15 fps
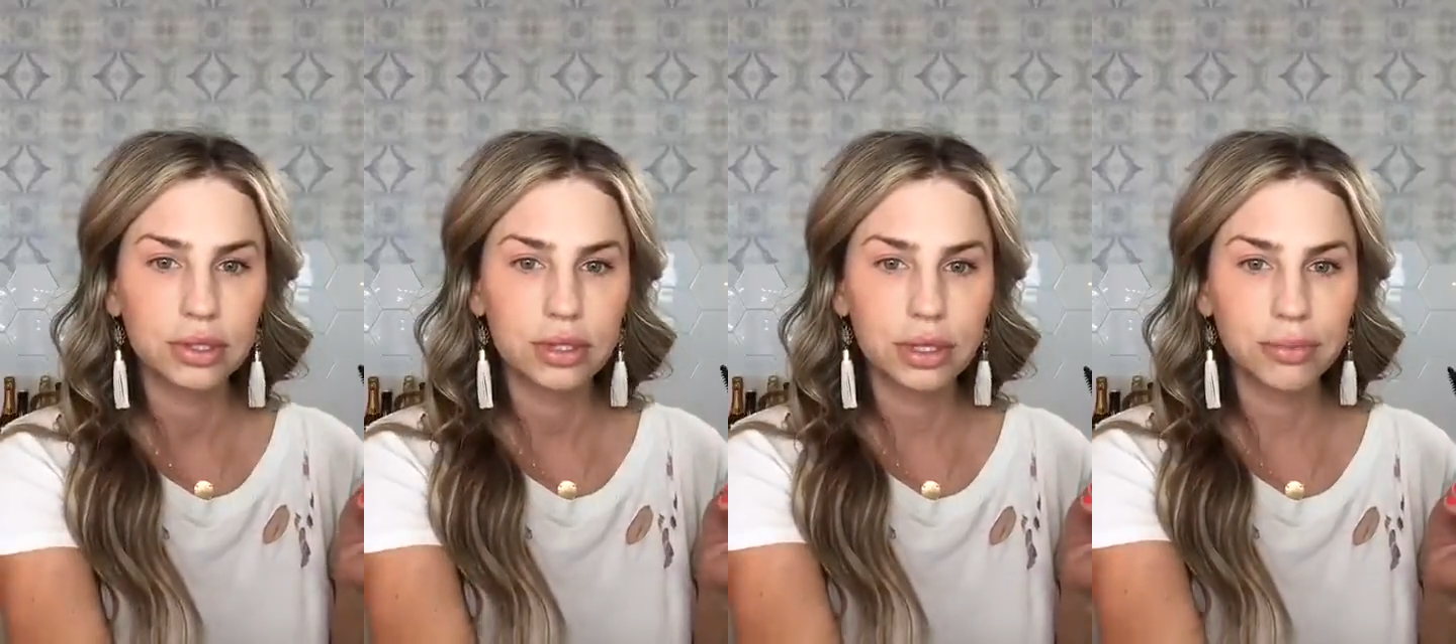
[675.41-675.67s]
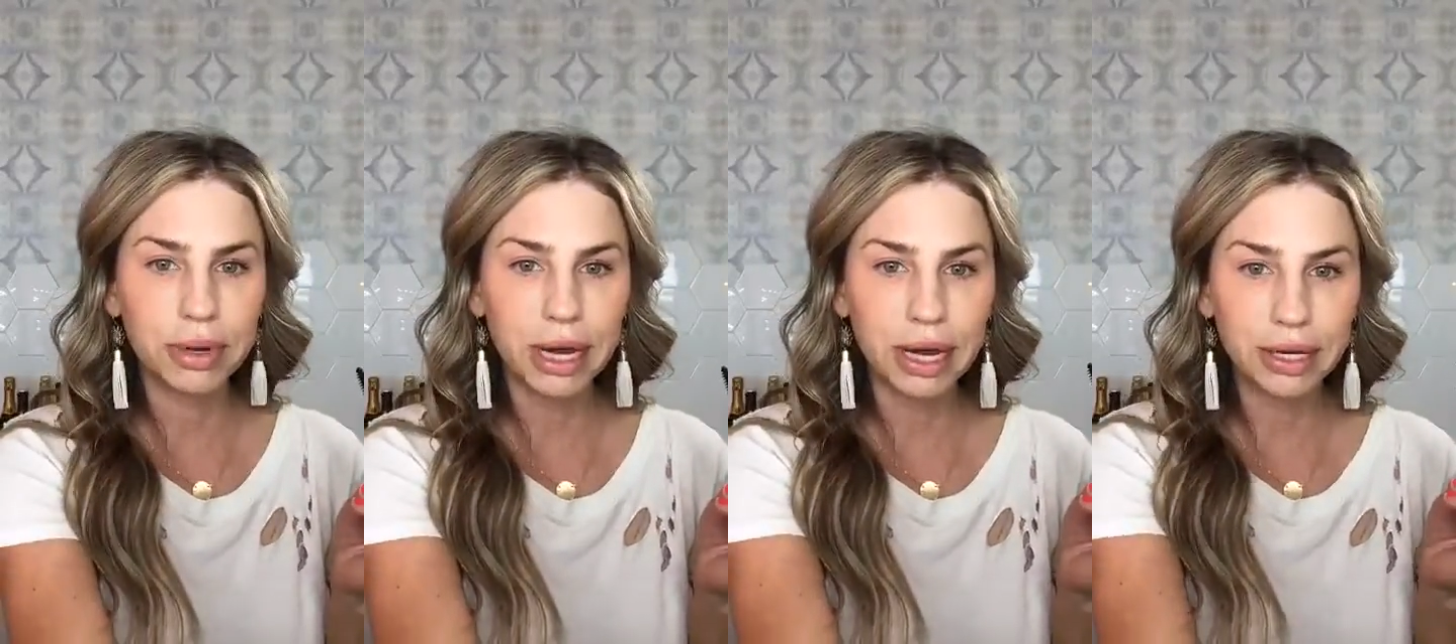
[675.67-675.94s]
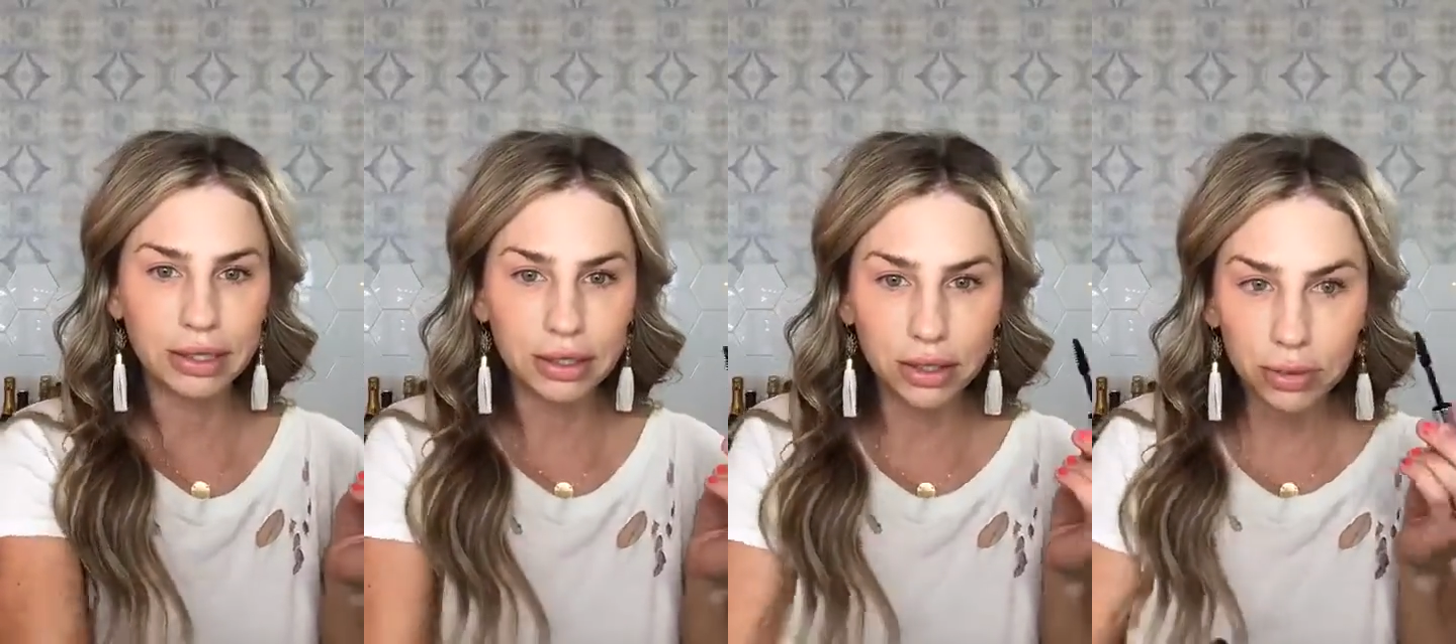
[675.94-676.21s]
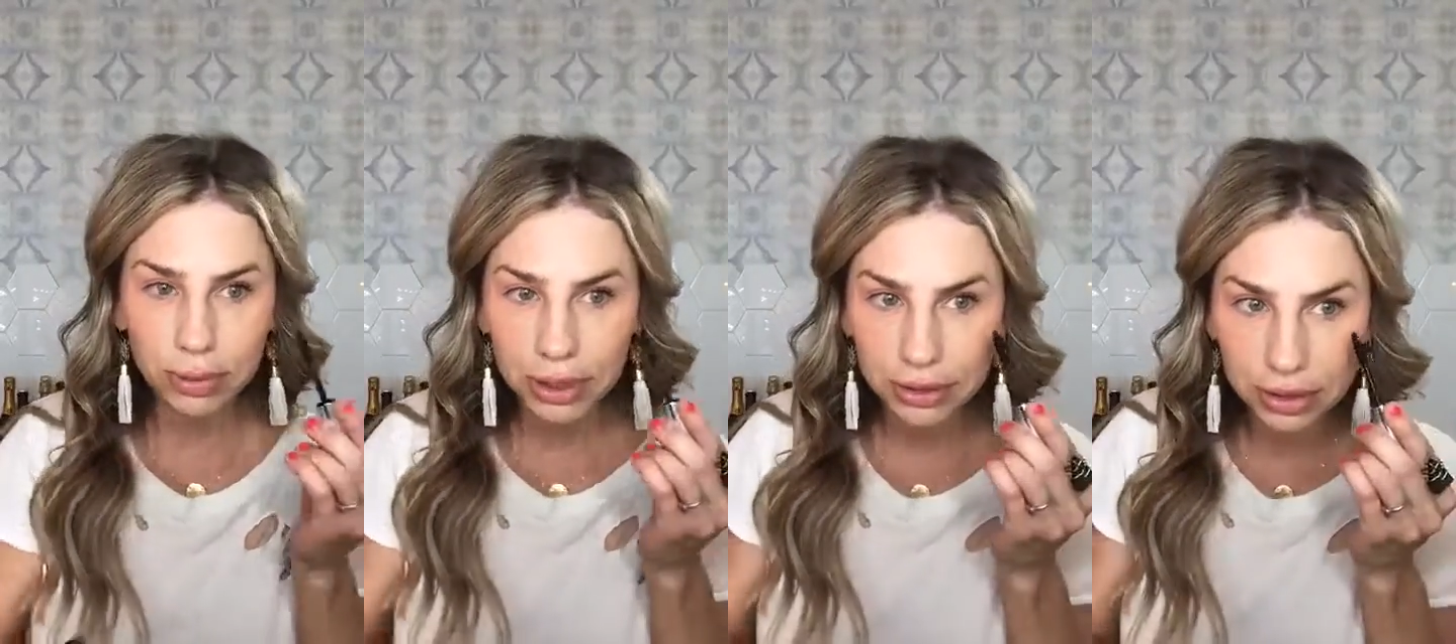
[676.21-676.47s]
So I'm gonna add a
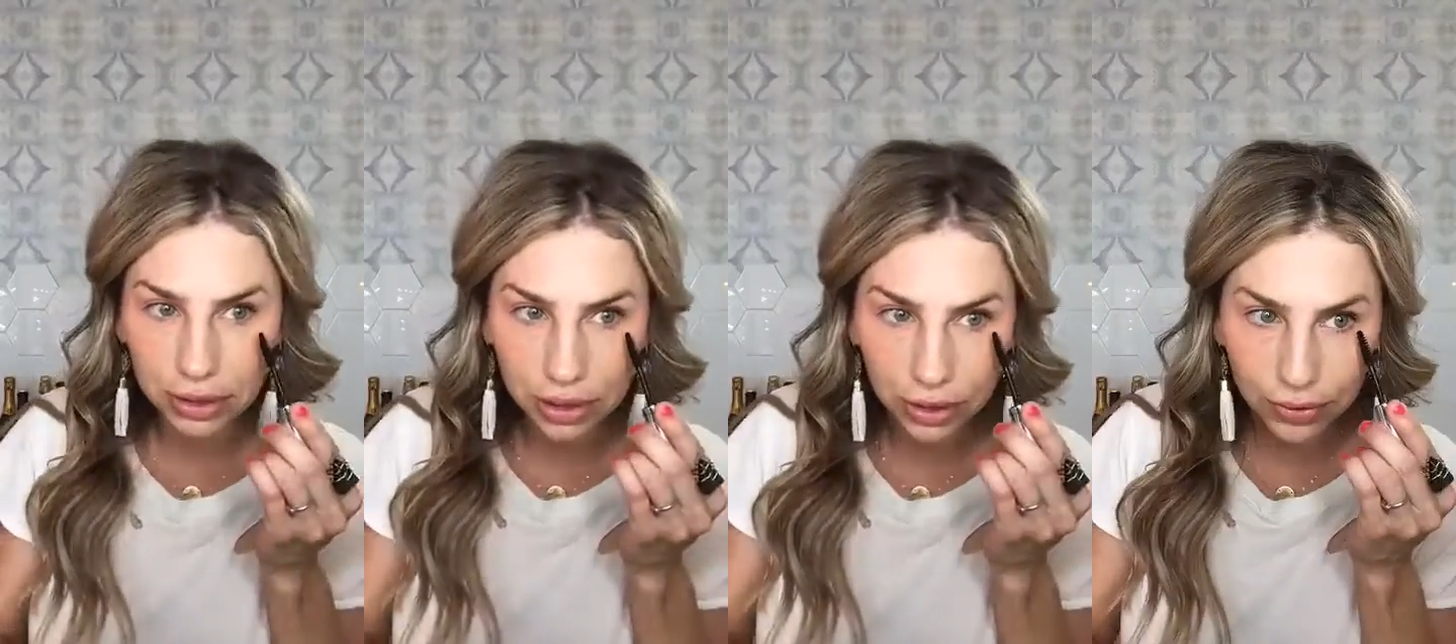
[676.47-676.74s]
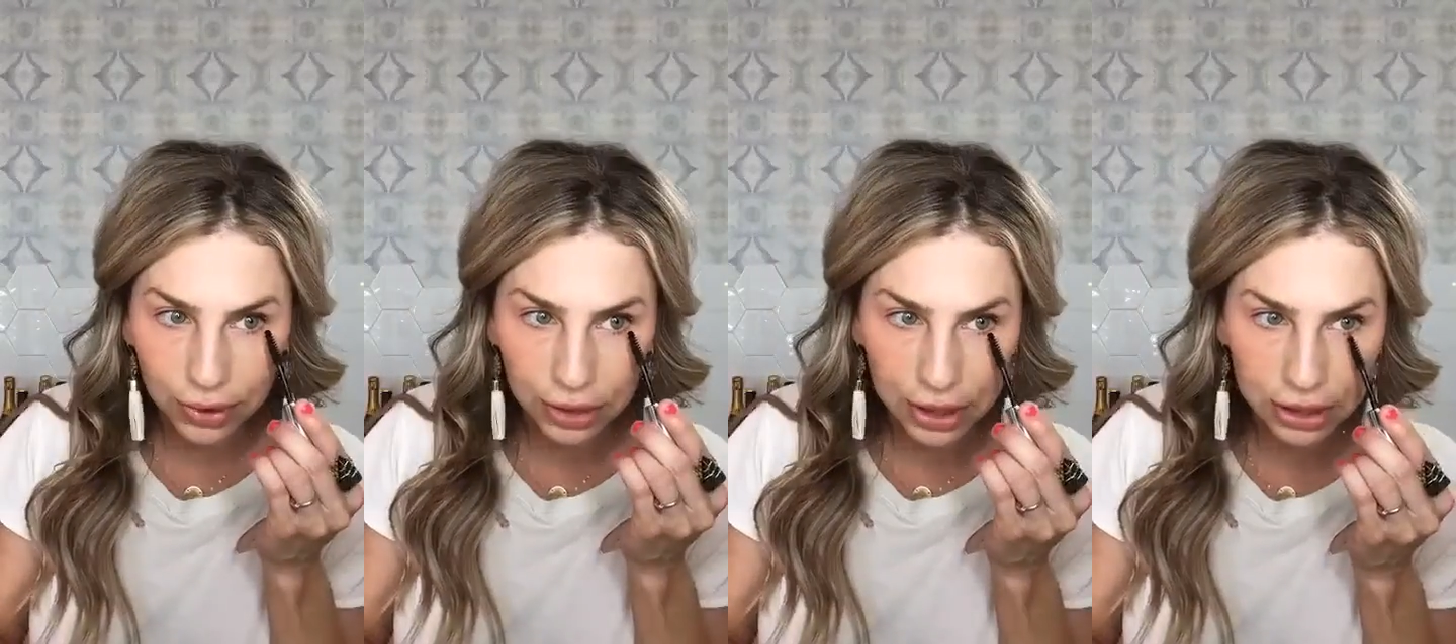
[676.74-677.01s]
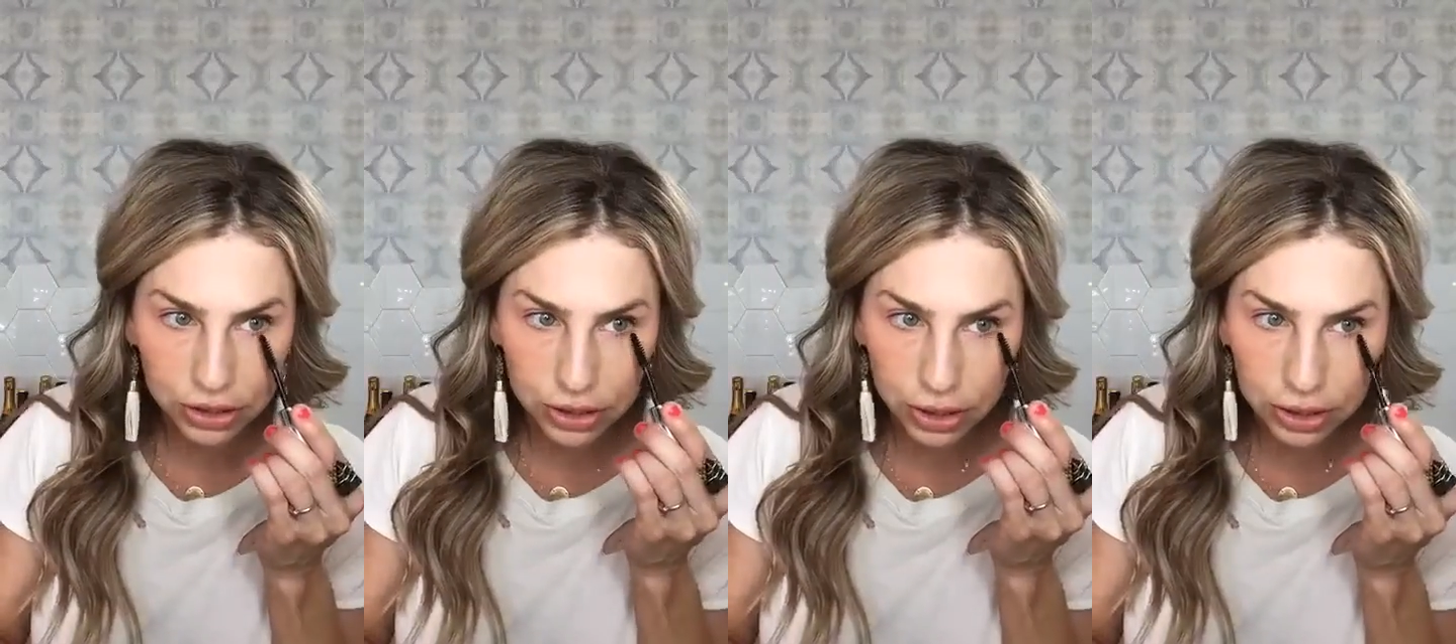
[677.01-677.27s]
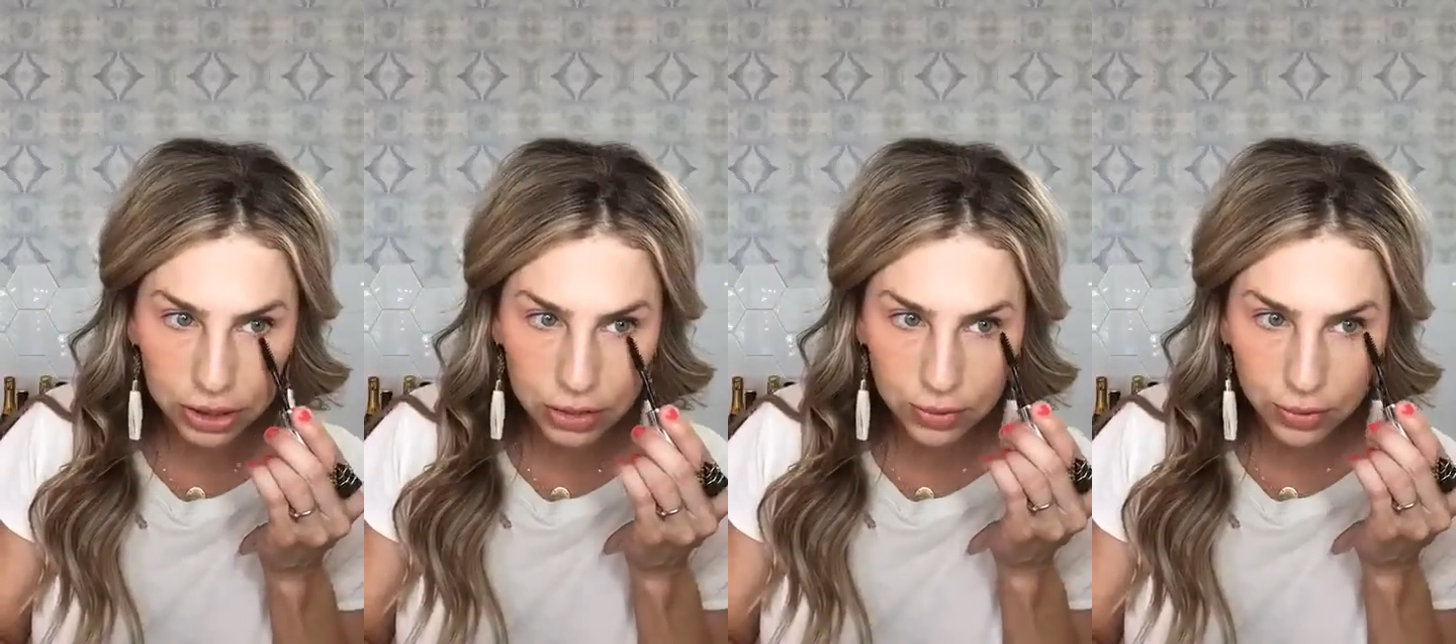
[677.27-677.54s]
little bit on the lower lash
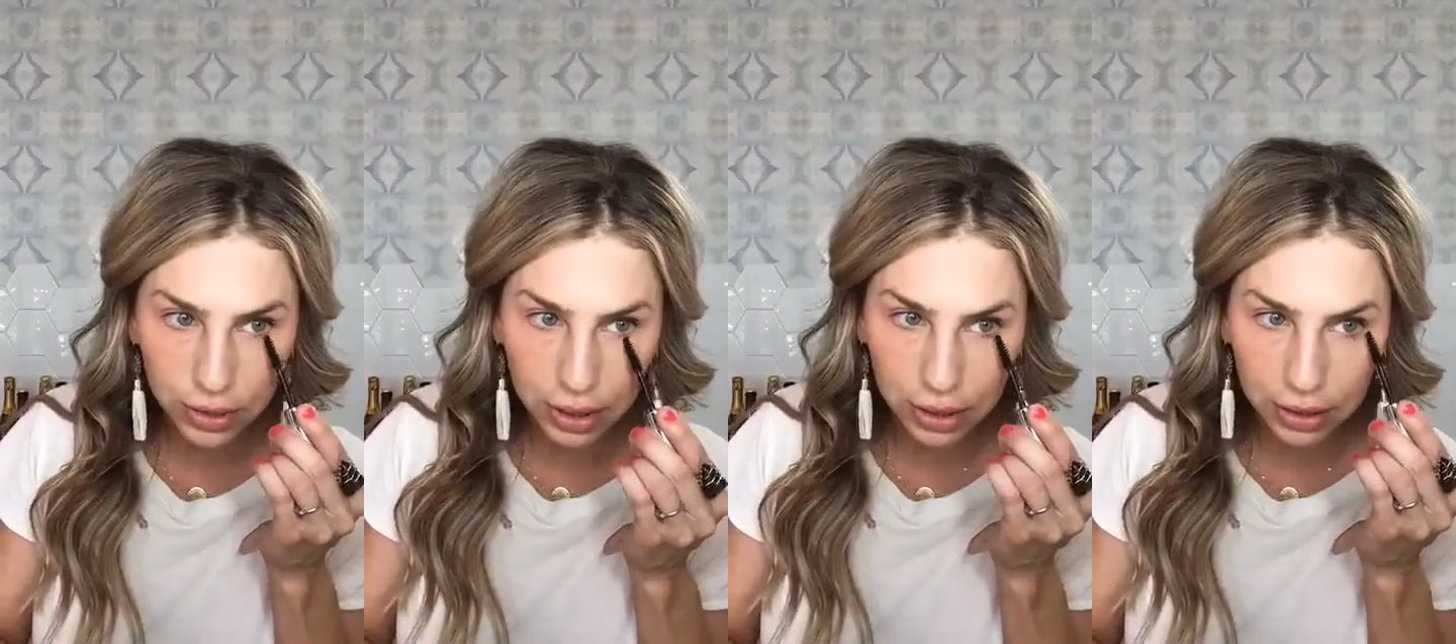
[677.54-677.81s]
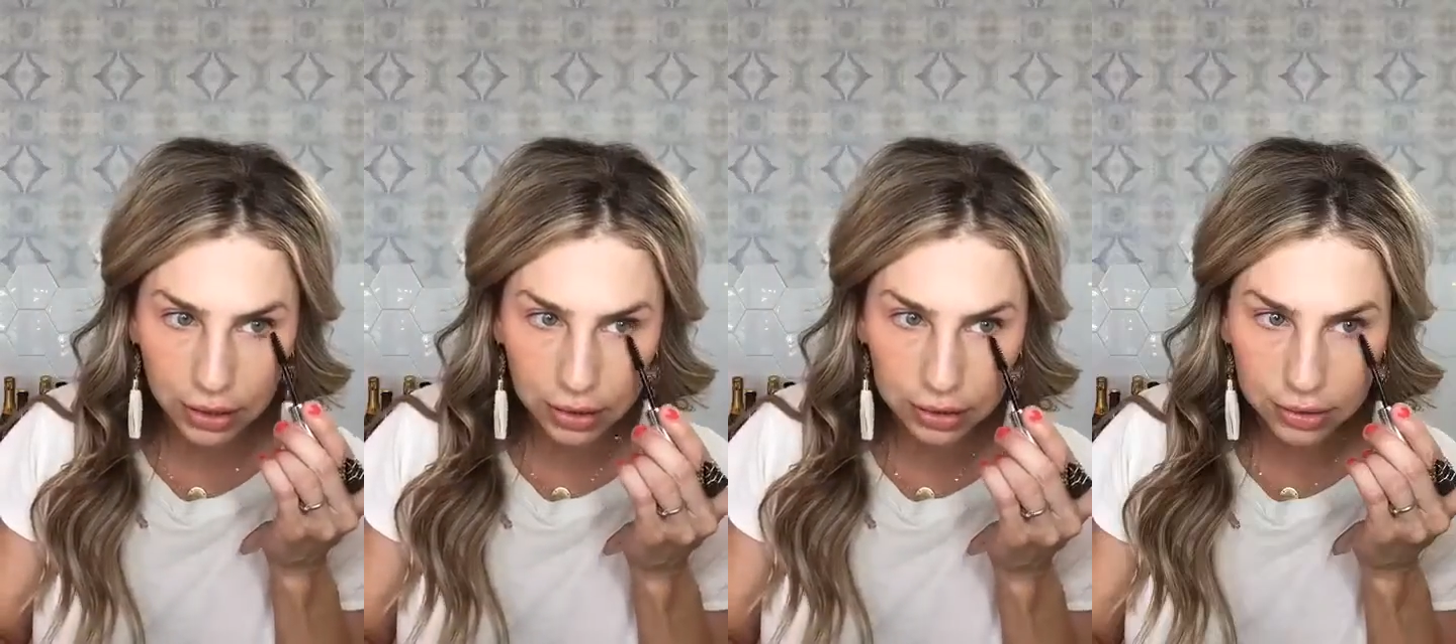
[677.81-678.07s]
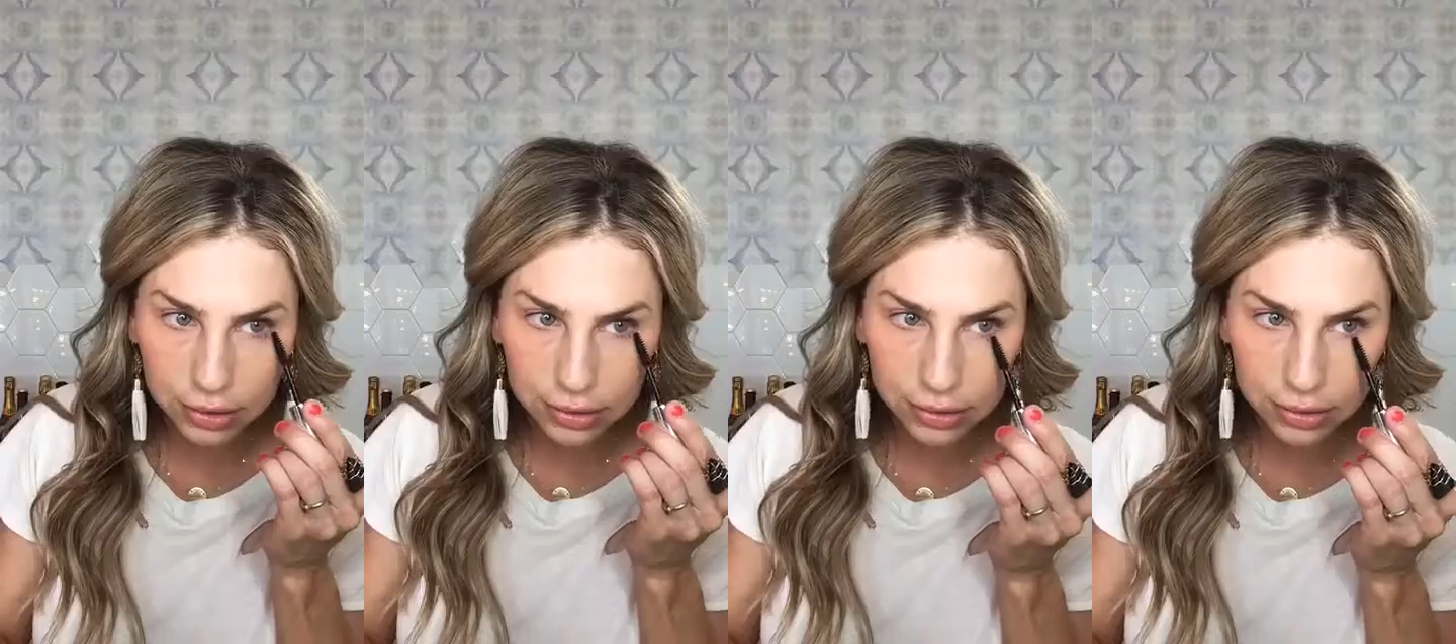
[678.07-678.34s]
line as well.